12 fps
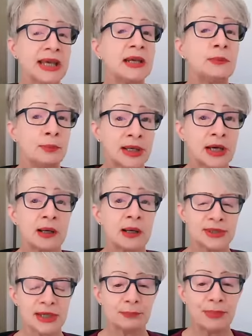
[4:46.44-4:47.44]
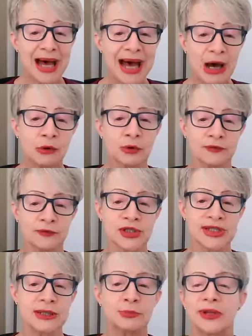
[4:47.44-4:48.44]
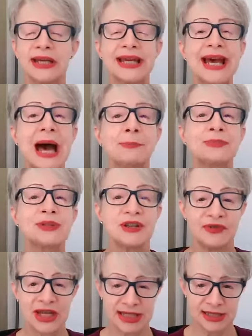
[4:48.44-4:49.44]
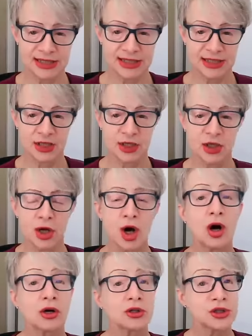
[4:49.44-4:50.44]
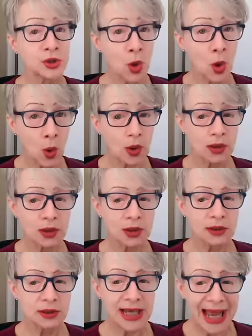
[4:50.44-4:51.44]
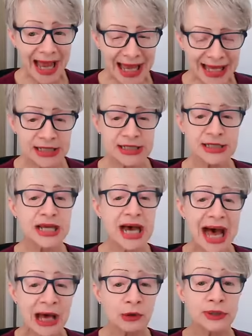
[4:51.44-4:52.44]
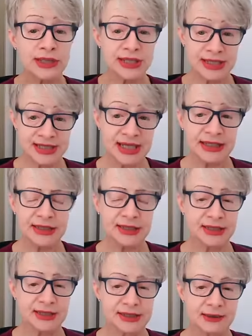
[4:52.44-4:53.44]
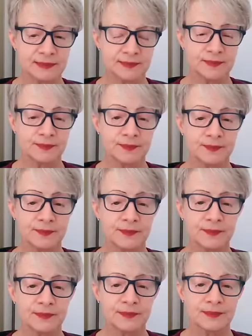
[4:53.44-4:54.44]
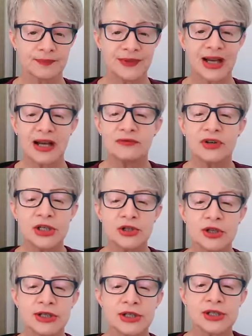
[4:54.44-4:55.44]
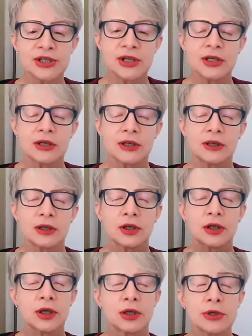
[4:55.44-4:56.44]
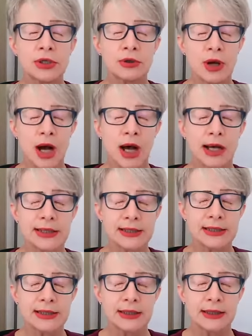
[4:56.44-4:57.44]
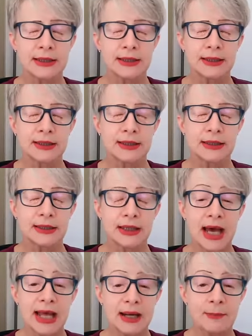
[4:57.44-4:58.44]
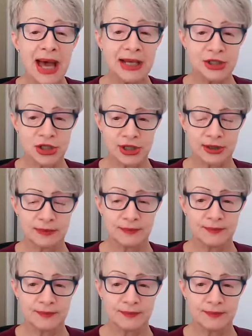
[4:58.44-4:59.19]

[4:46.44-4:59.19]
Eden becomes a powerful symbol that captivates our soul and our senses. I invite you to just close your eyes and imagine.